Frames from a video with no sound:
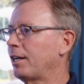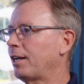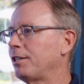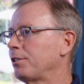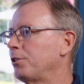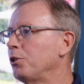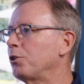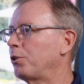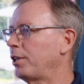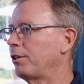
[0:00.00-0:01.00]
I just
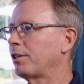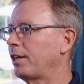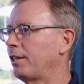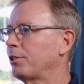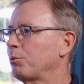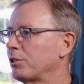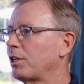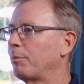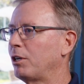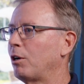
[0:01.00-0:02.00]
knew that, okay, this
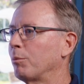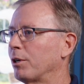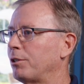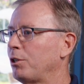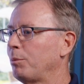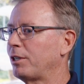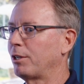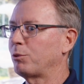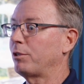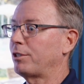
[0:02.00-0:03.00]
one's going to be a home run too,
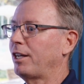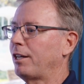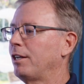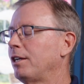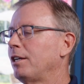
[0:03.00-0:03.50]
because once again,